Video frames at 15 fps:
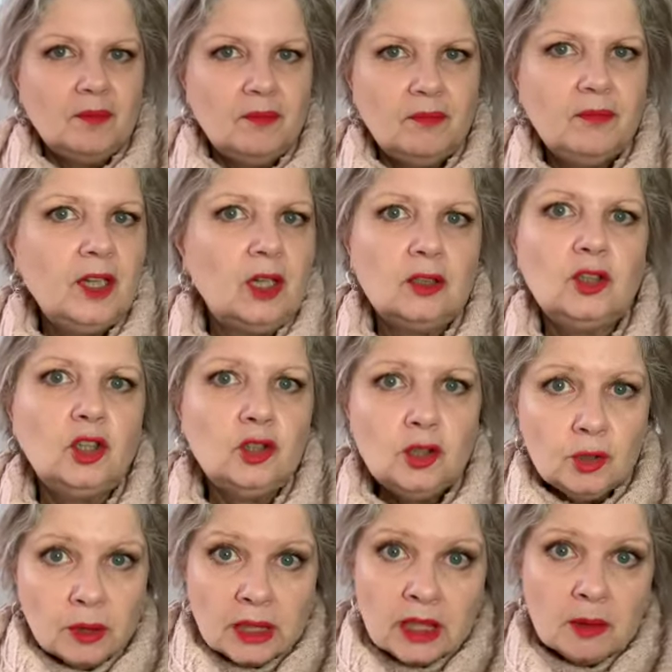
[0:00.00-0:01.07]
they are not
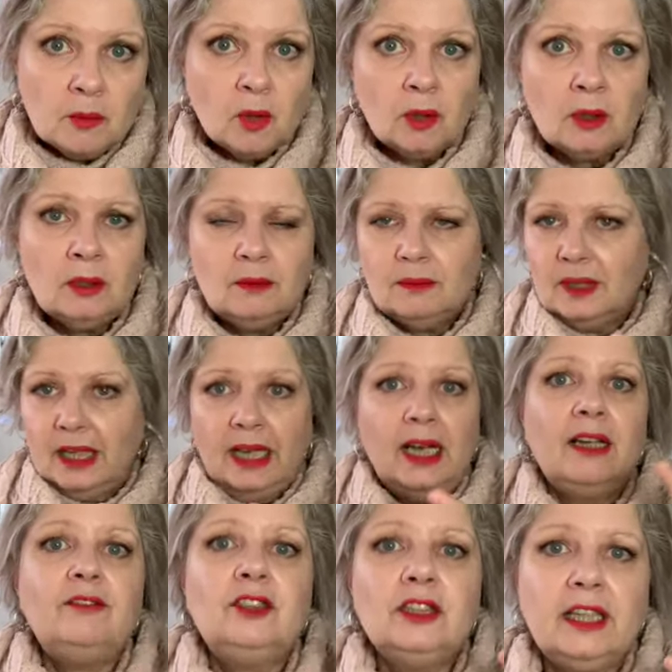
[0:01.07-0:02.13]
new anymore. I
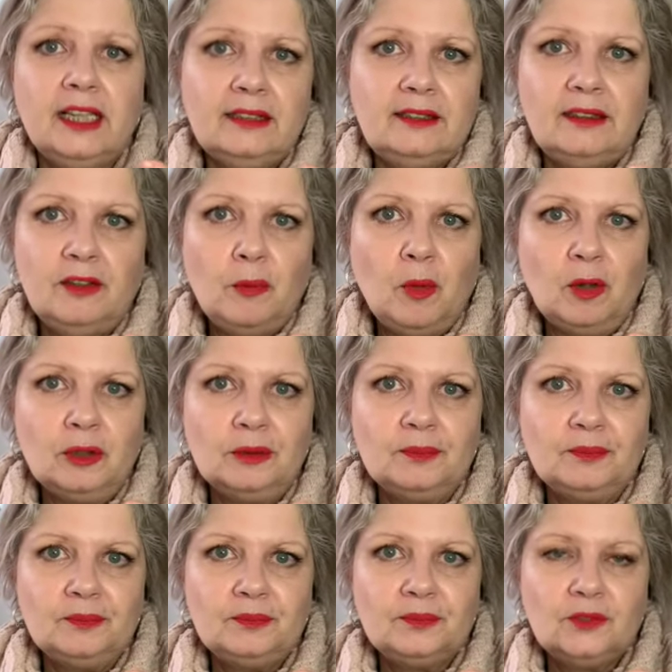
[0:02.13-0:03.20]
haven't cast them on.
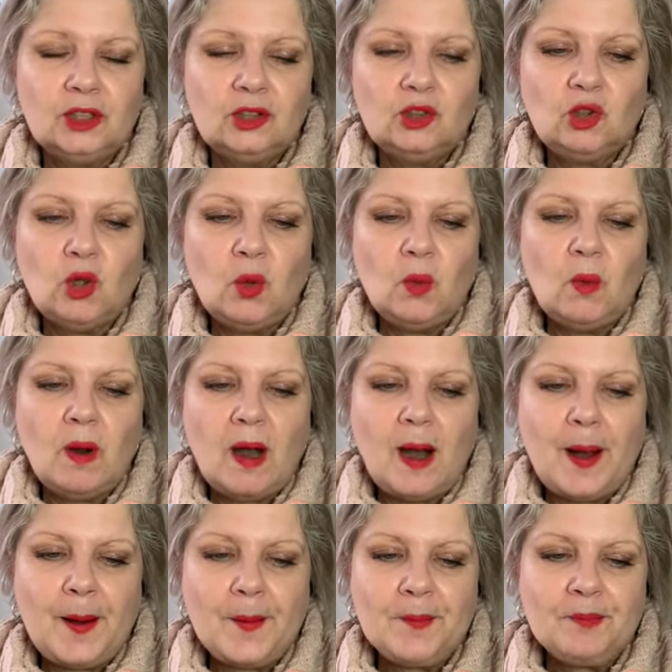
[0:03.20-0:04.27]
So
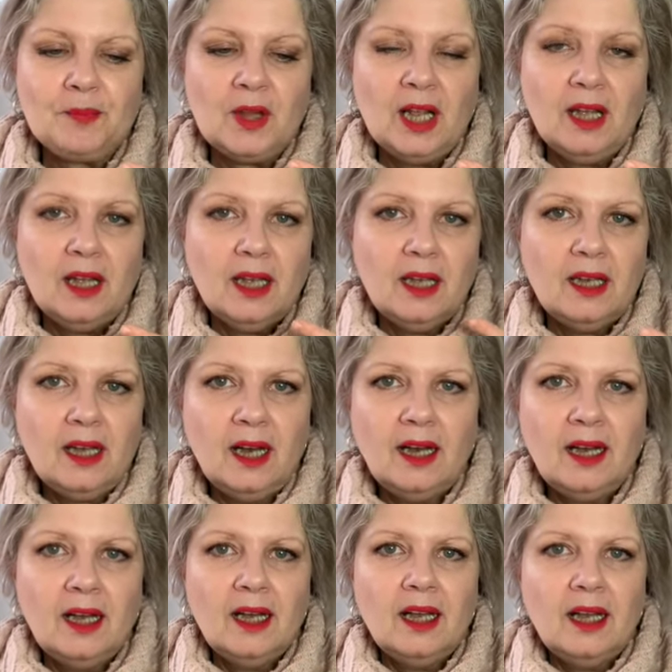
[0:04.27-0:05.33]
yeah,
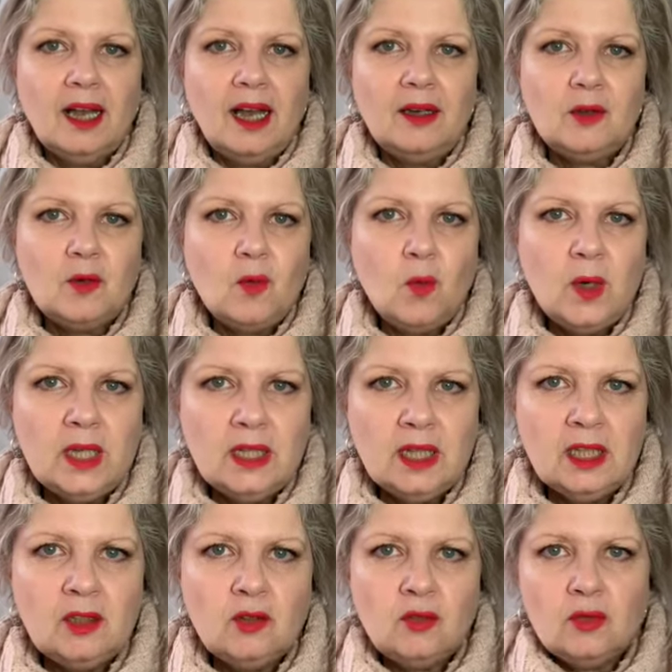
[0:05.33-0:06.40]
we
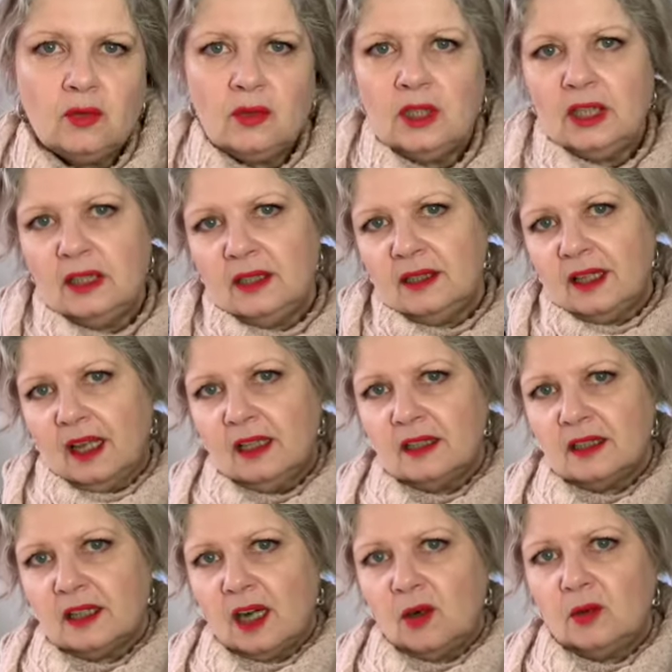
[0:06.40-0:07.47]
need to
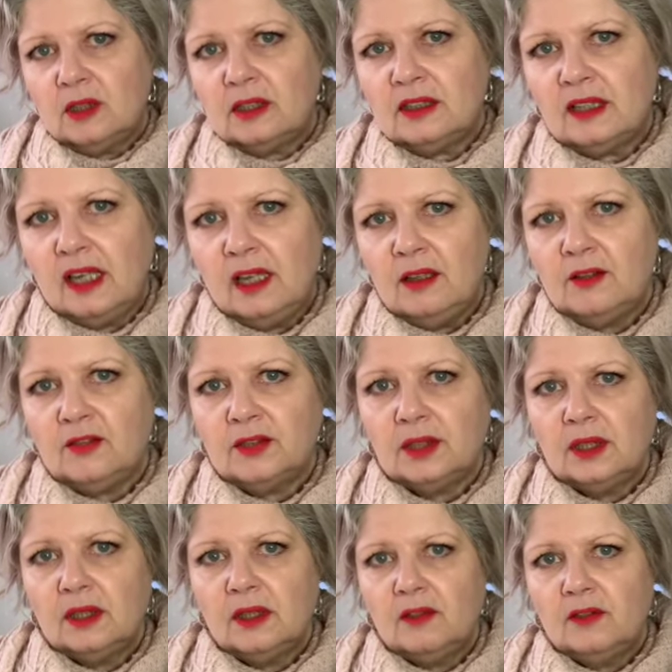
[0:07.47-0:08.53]
distance ourselves
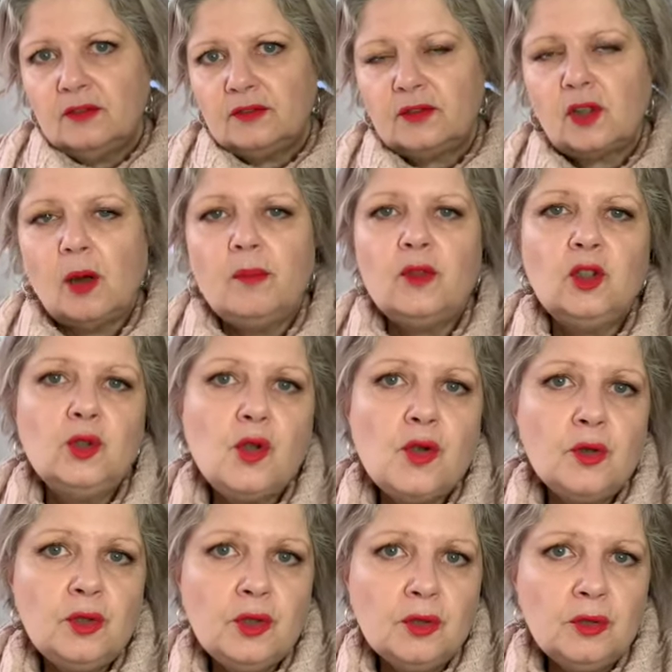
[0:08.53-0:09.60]
from the
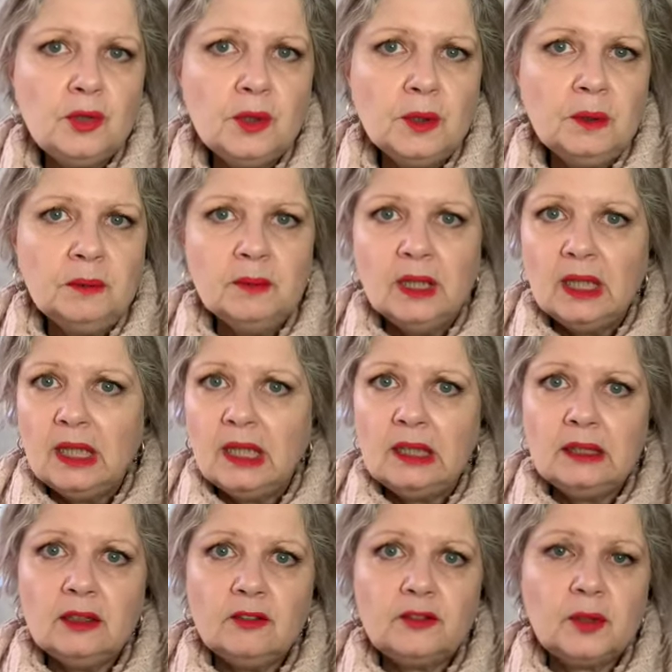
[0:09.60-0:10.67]
new.
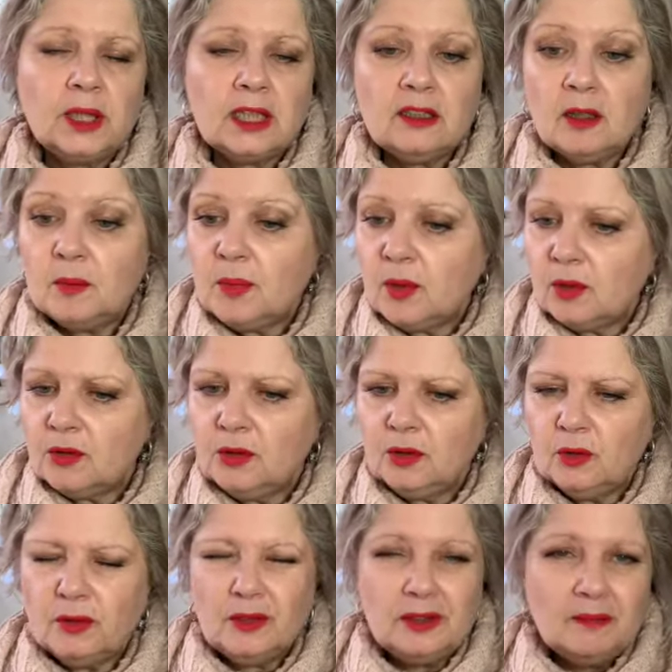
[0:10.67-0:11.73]
And for example,
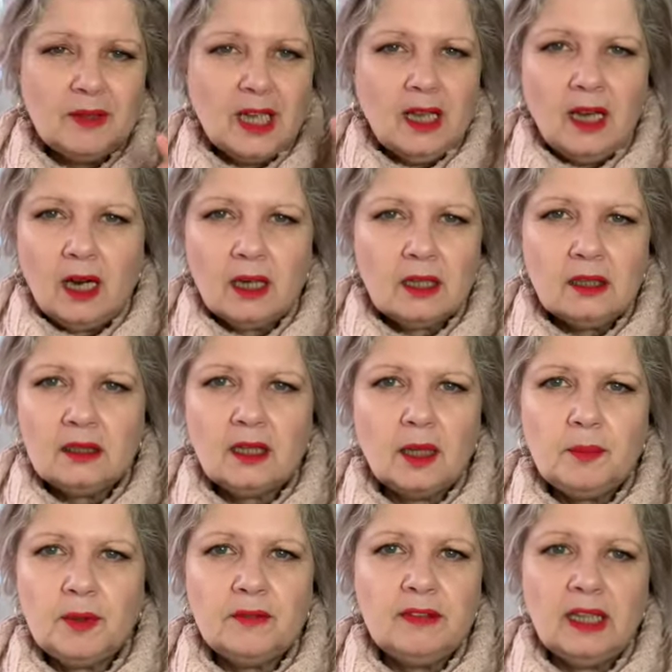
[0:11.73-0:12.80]
the archetype
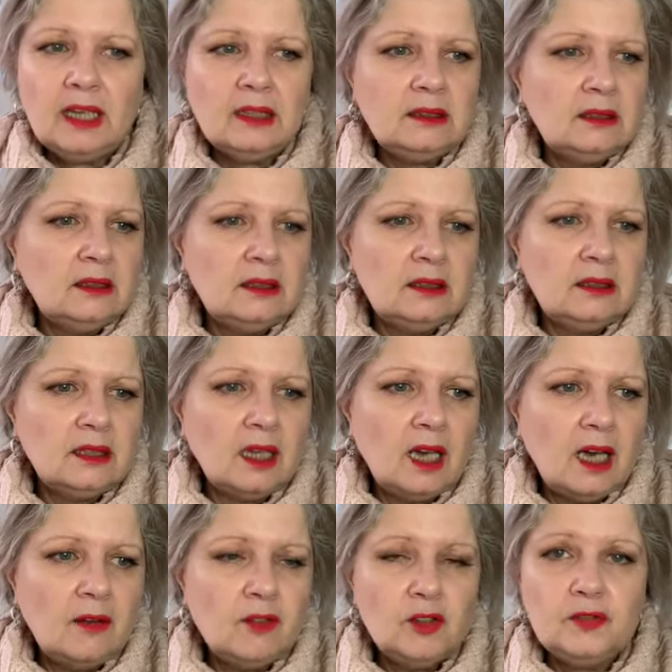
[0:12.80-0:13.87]
of that is
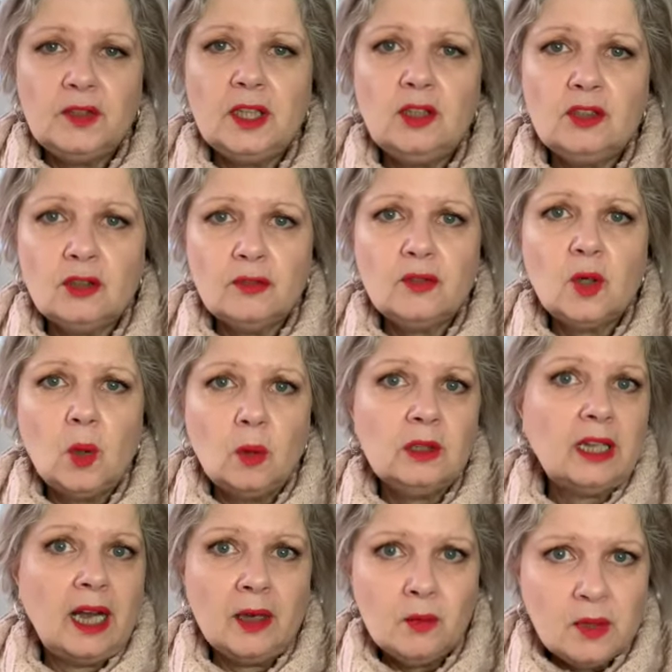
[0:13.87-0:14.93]
the fields of gold.
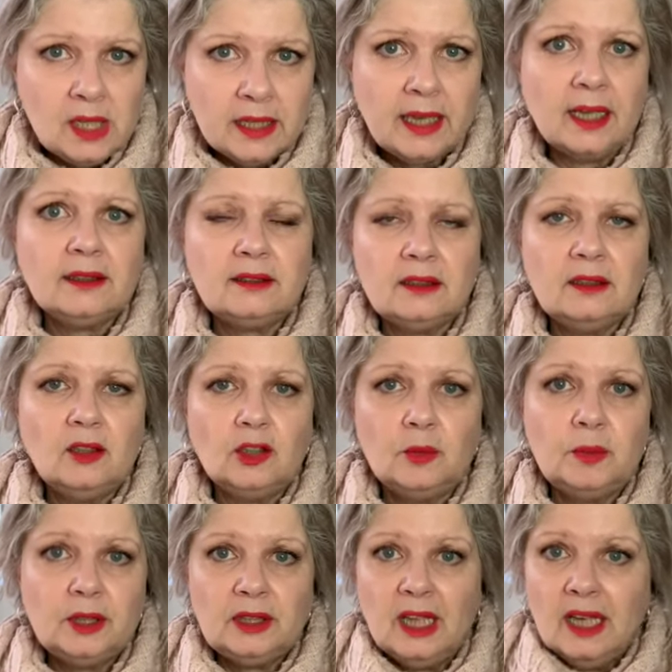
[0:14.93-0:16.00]
I will cast it on,
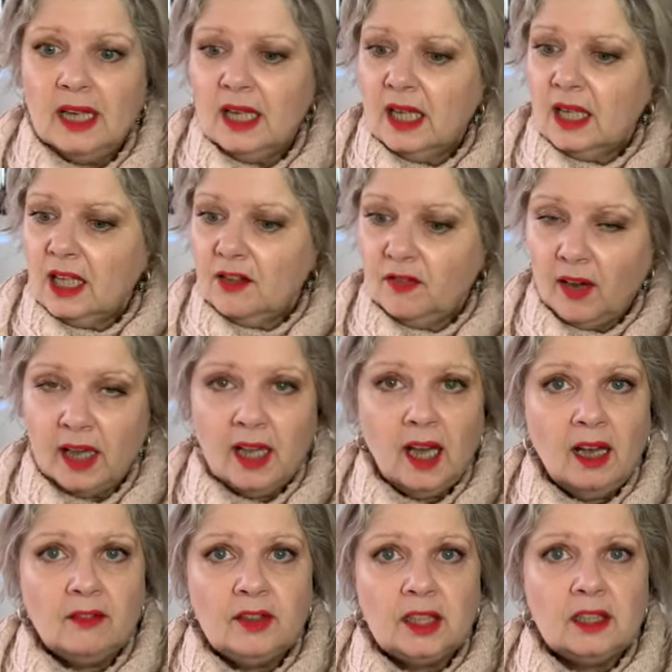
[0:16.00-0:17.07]
but if I
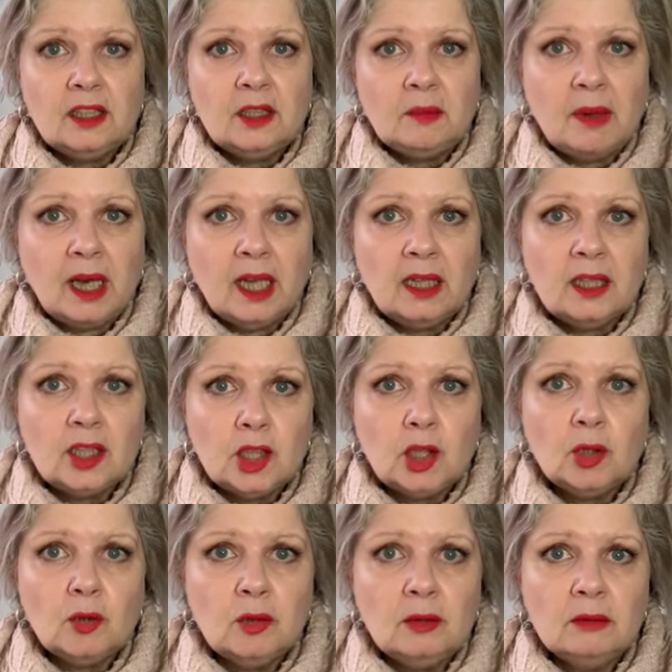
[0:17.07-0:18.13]
have it in my
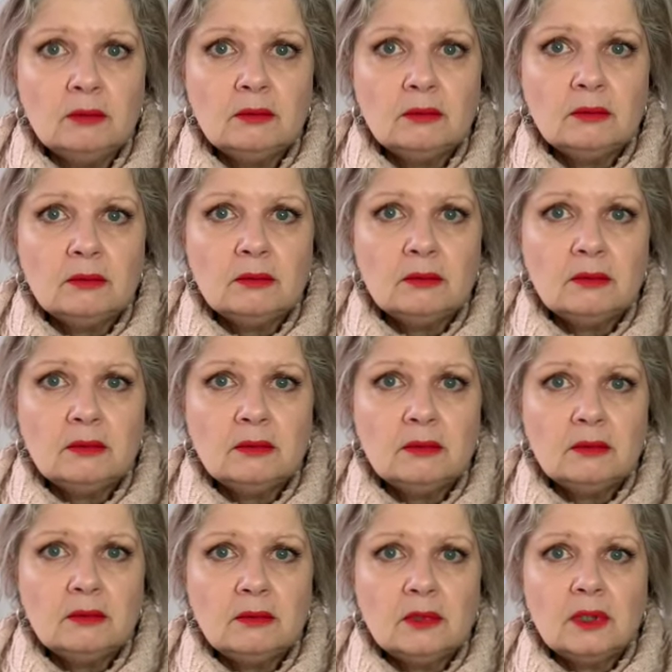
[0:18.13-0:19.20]
queue
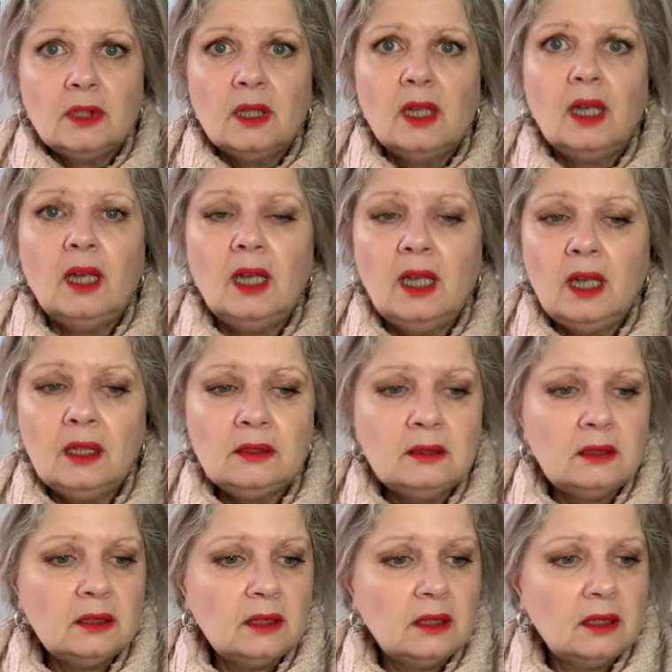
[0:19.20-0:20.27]

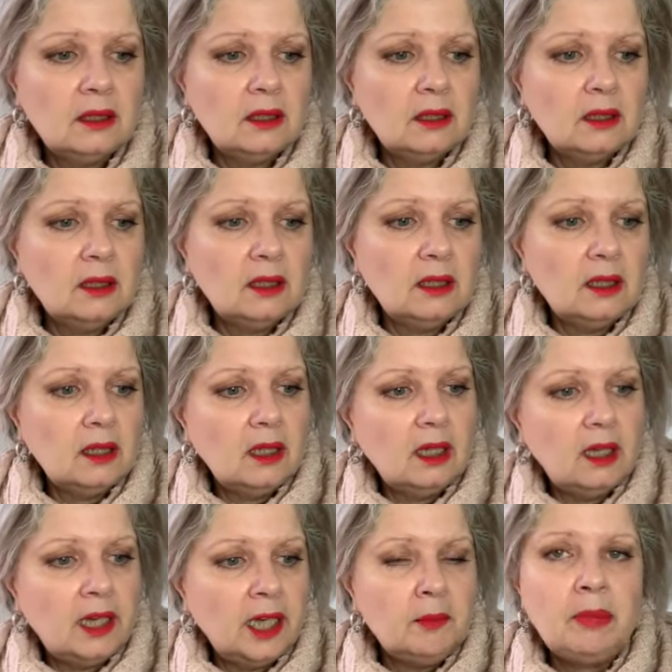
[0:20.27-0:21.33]
and
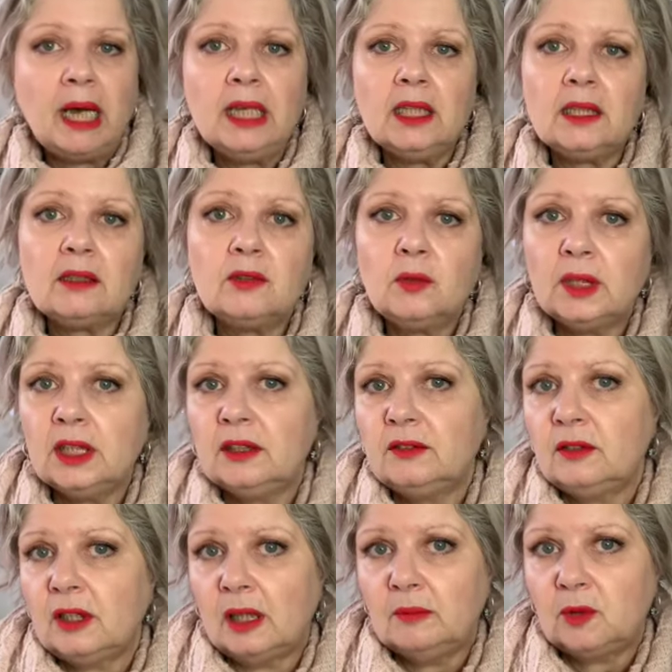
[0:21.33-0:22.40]
I buy it
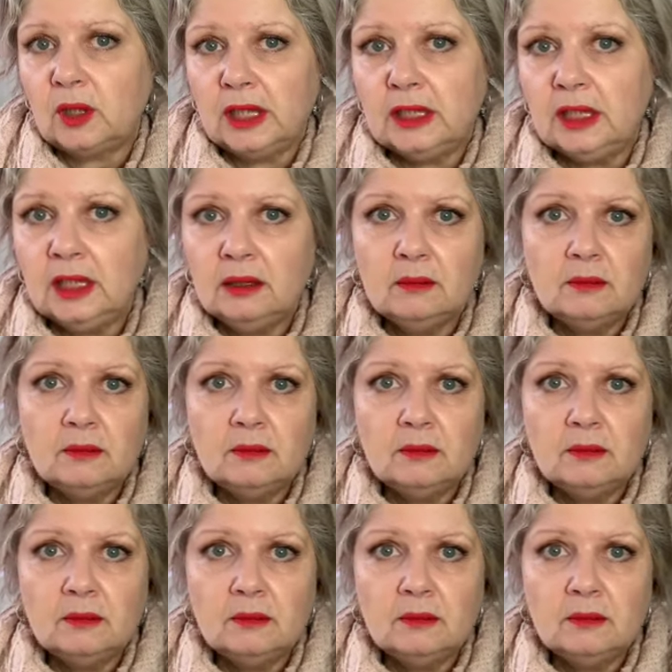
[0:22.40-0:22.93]
whenever I'm ready,